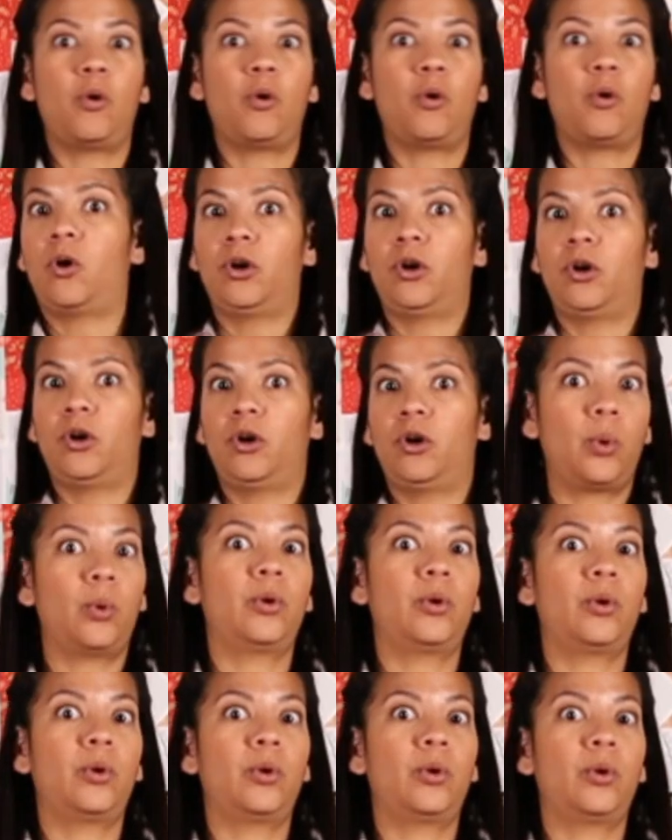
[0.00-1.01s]
or
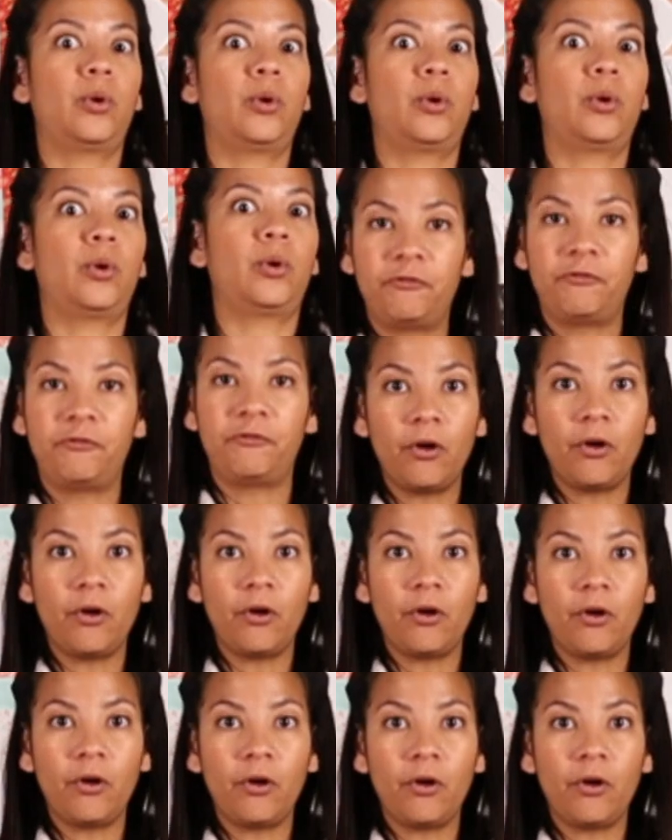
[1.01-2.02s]
auditorium full
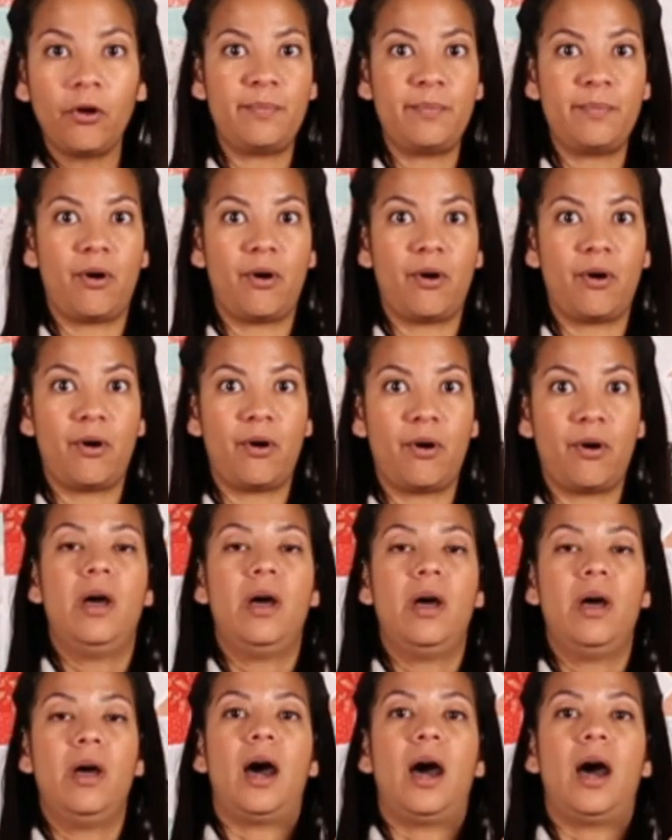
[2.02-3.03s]
of people
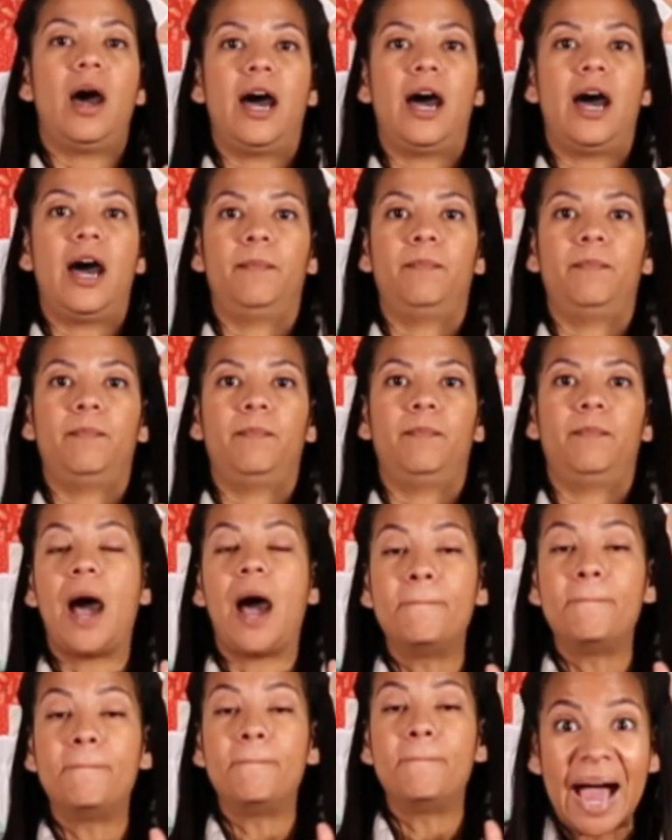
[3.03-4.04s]

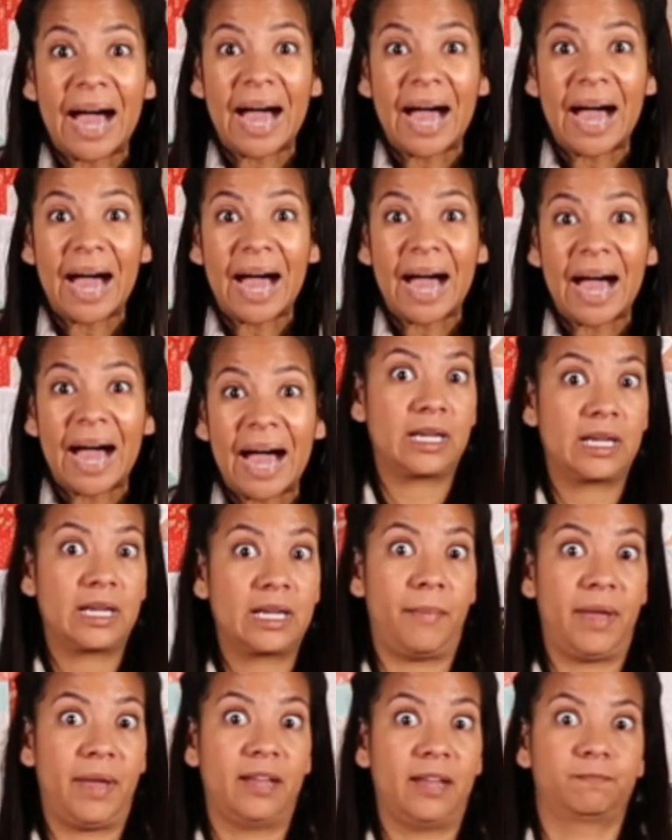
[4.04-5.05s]
about what's
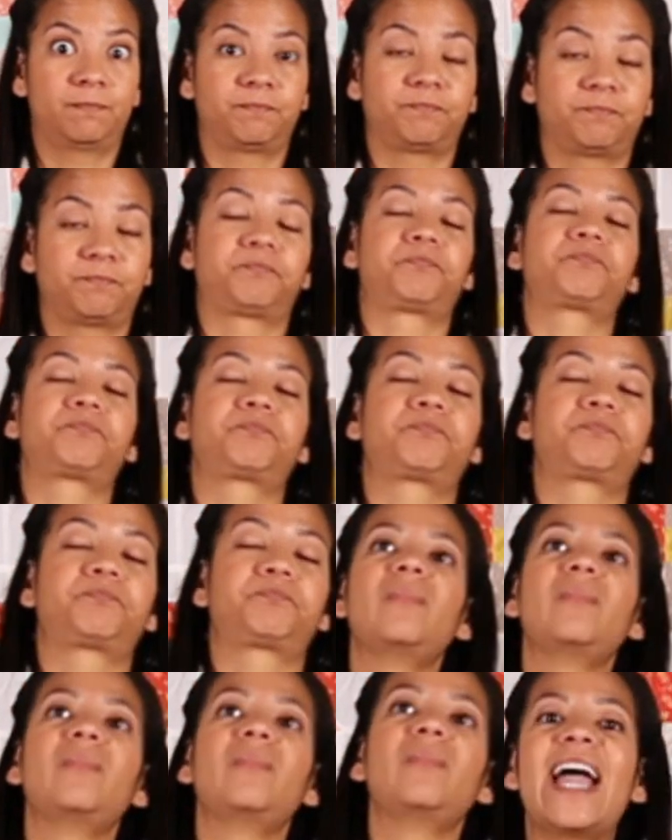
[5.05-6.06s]
coming.
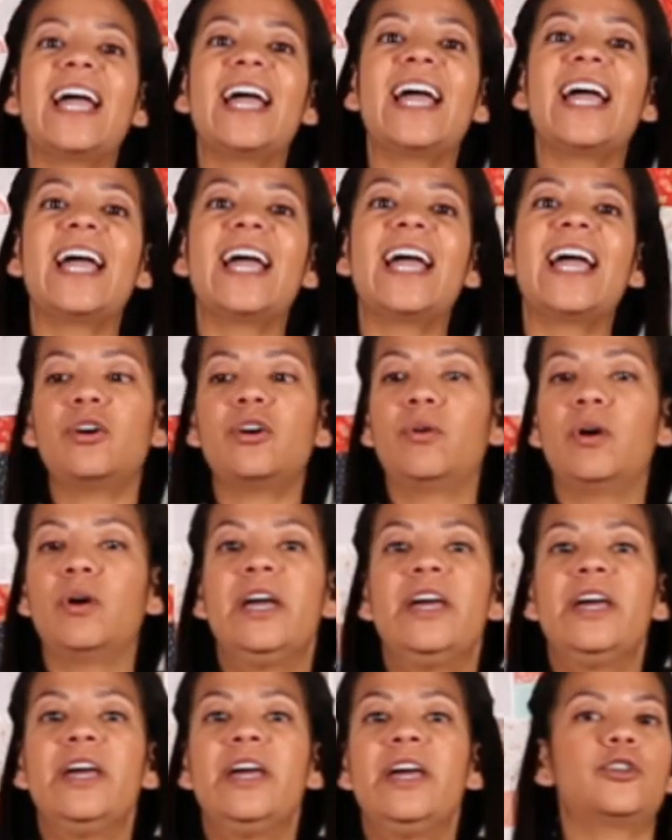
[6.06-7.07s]
And so
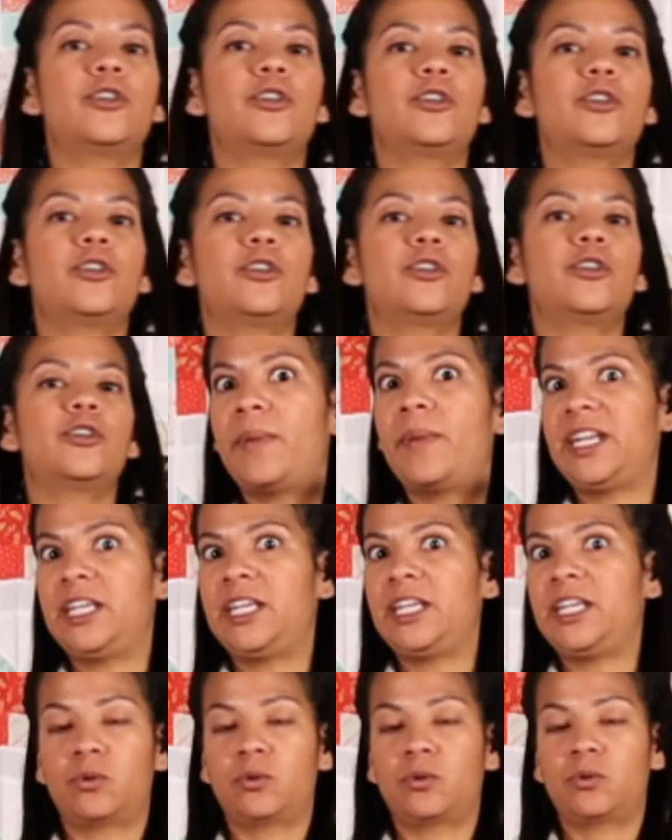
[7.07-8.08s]
there's so many
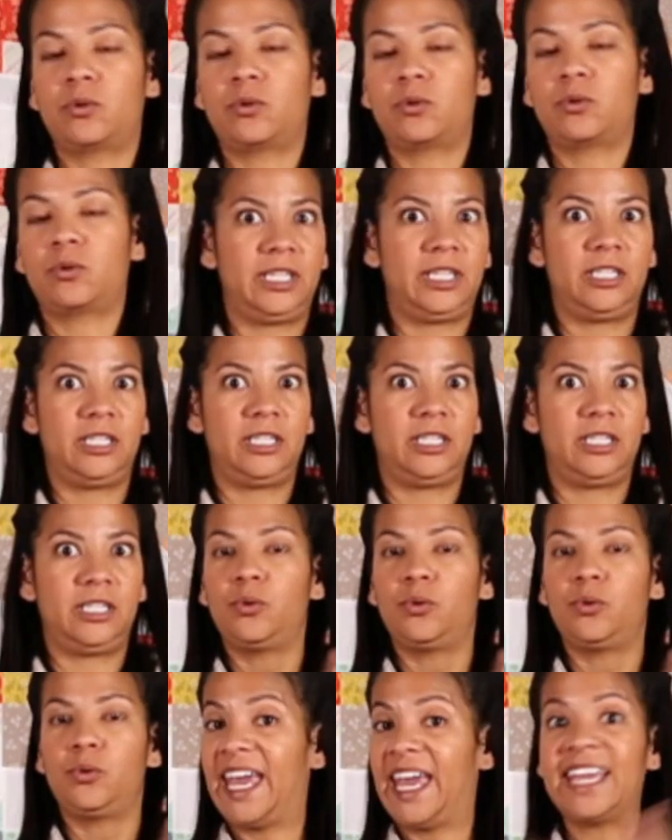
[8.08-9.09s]
schoolhouses, you
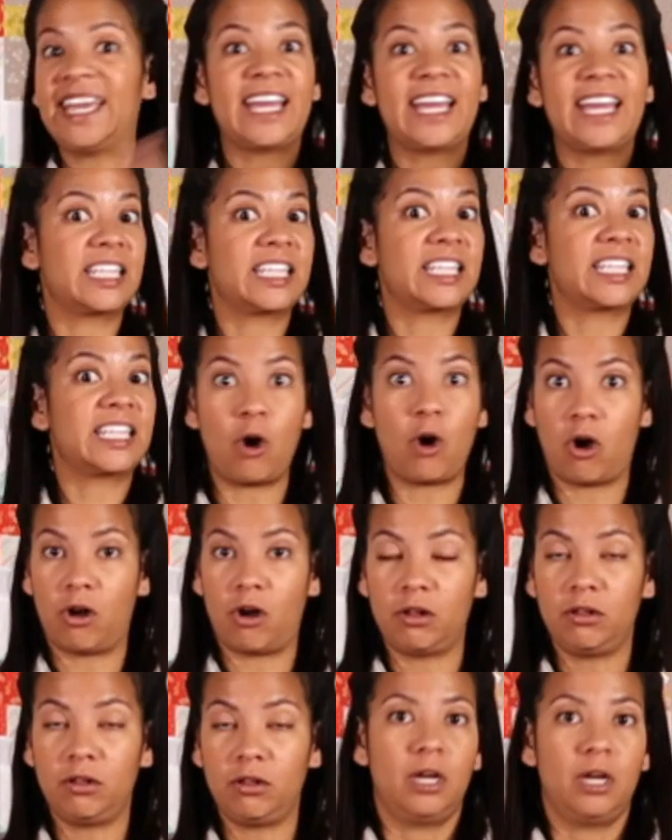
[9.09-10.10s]
can't get to them
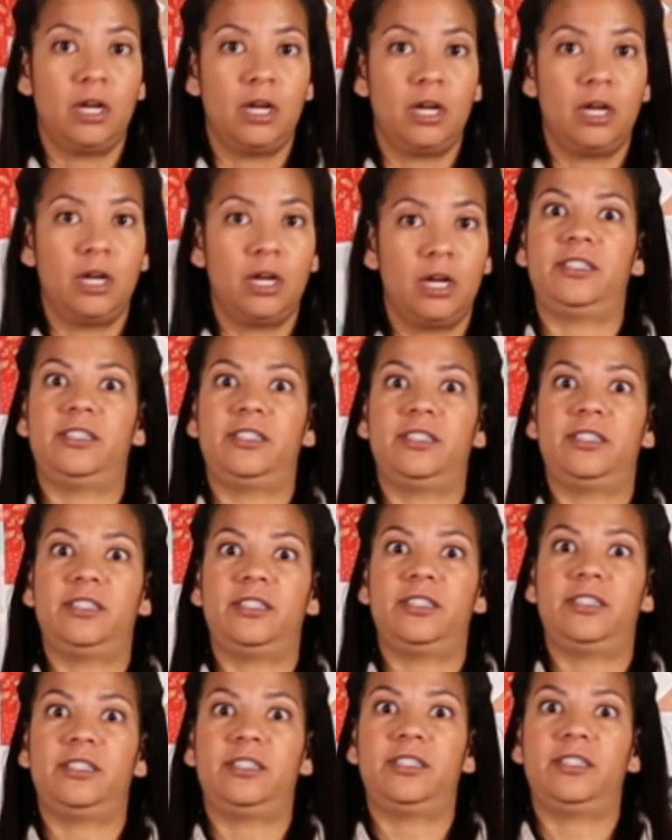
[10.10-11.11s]
all because there's
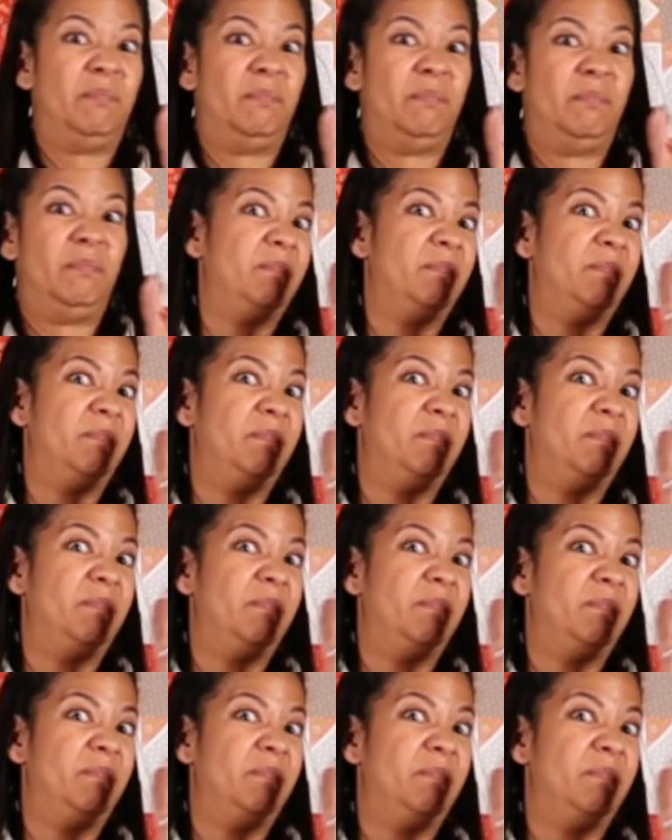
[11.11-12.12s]
like
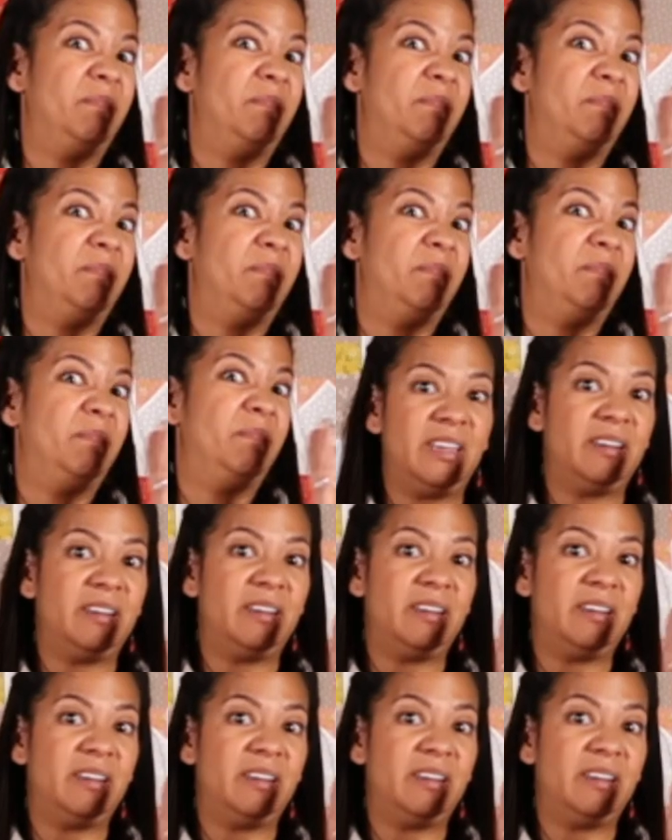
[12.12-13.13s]

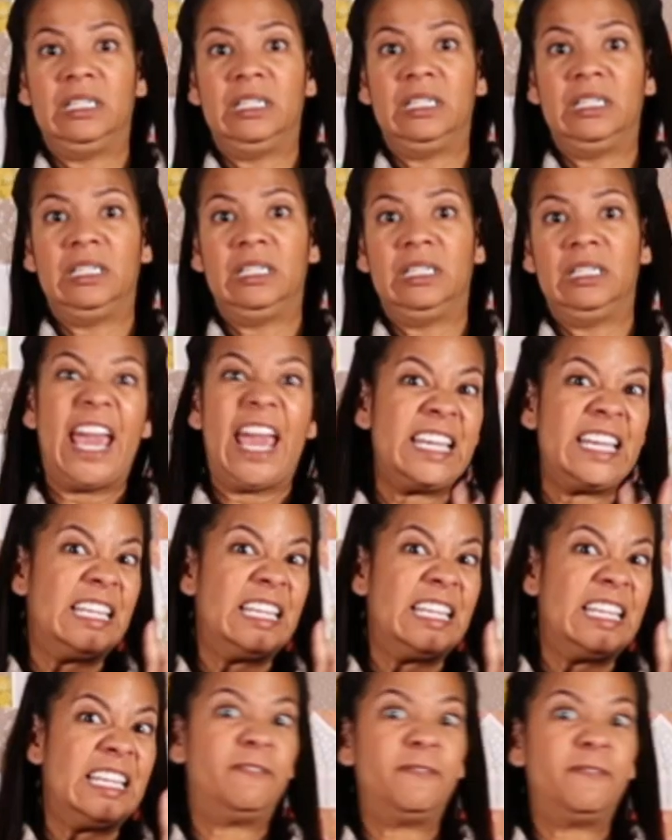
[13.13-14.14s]
between 8 and